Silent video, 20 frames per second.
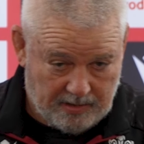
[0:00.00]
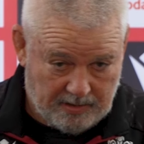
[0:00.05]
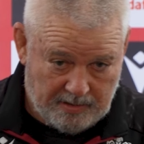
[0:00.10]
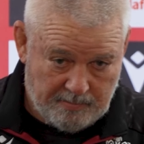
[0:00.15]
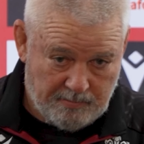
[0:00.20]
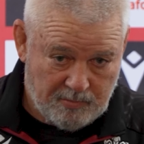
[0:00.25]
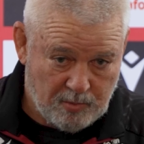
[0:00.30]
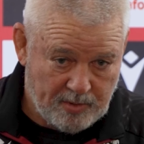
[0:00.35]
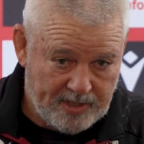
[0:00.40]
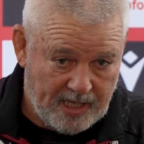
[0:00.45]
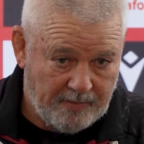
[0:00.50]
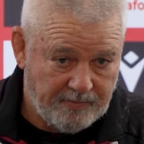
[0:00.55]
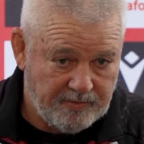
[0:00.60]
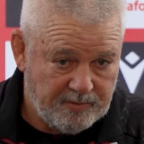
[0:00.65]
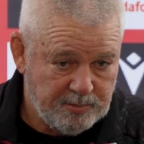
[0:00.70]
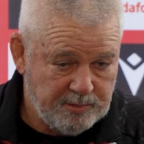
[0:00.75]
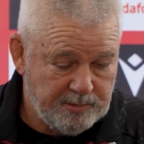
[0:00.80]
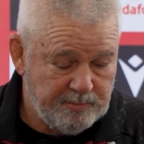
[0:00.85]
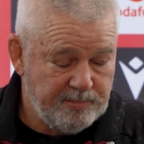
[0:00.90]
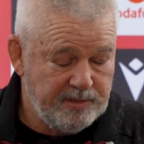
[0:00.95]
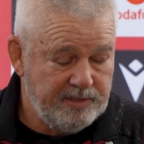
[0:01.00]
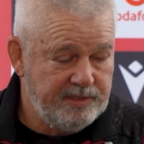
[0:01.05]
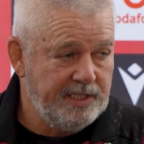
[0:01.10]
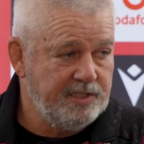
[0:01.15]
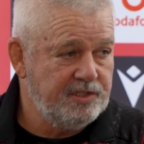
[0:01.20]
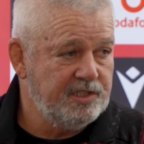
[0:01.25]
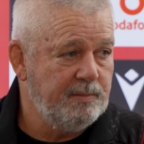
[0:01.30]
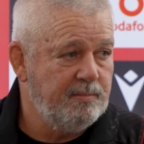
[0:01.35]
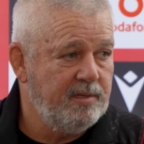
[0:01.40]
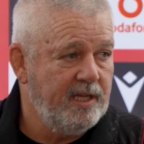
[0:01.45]
are more comfortable in
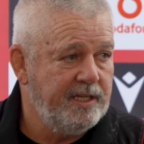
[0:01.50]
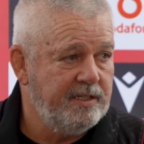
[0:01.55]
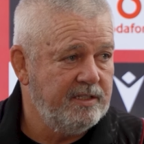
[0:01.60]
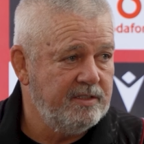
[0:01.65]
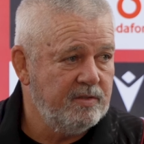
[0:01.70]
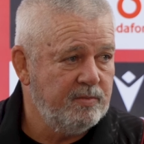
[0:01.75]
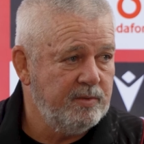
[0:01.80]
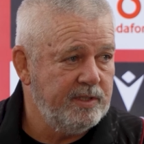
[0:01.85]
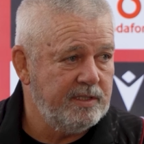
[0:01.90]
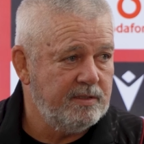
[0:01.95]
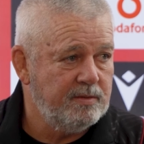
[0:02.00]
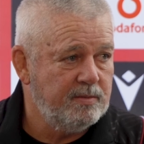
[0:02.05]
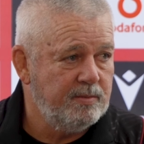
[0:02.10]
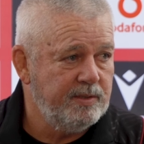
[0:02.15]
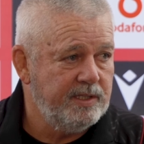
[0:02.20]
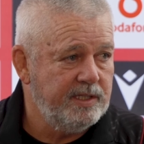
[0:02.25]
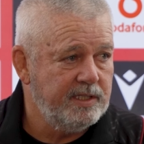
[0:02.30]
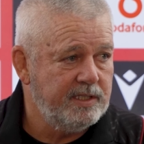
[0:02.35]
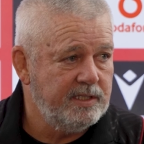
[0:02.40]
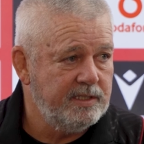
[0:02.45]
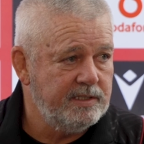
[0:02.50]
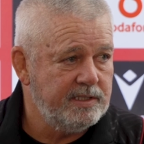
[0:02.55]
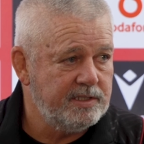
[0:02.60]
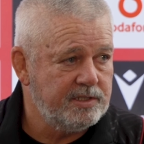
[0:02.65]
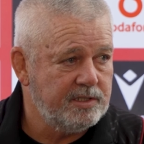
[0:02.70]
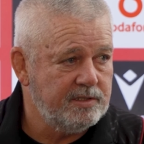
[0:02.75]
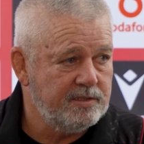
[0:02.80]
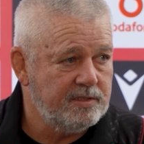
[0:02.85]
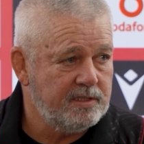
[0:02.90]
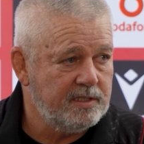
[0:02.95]
potentially playing in the wet weather
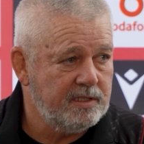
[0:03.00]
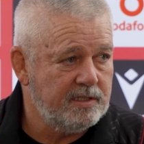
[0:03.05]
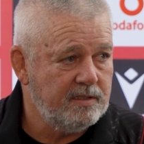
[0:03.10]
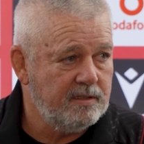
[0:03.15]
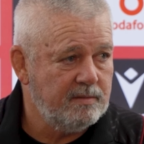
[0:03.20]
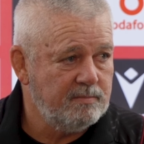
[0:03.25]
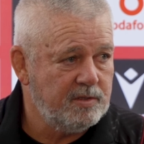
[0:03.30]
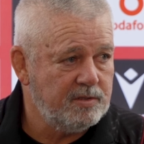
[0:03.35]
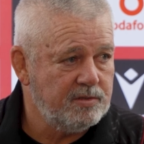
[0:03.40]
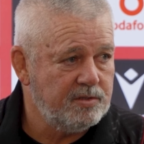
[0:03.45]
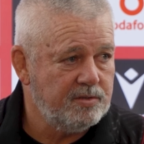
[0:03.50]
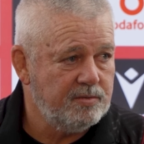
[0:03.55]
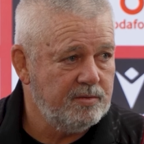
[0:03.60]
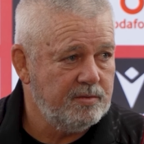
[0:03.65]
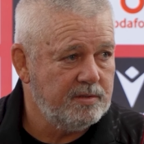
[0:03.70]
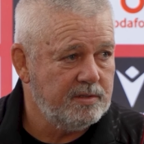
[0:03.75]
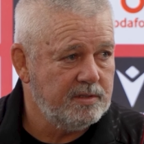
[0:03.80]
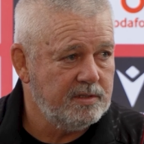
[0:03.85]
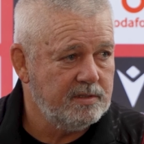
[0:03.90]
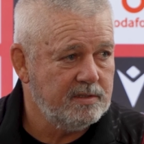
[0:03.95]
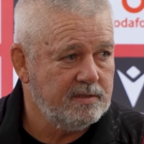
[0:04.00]
conditions. I don't, I'm not sure.